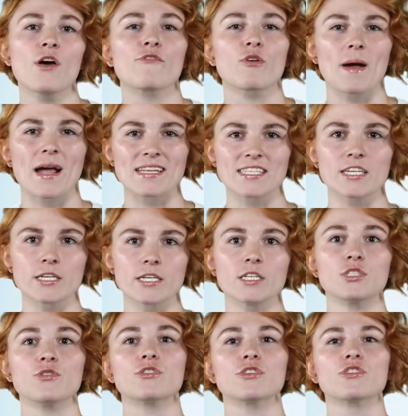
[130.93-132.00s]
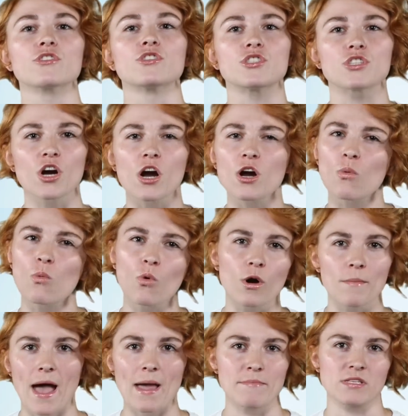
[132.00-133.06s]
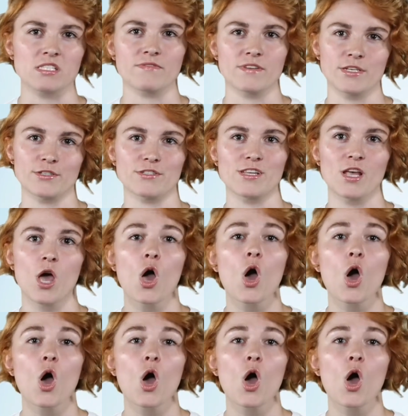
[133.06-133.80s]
for bacteria due to their dark, warm atmospheres.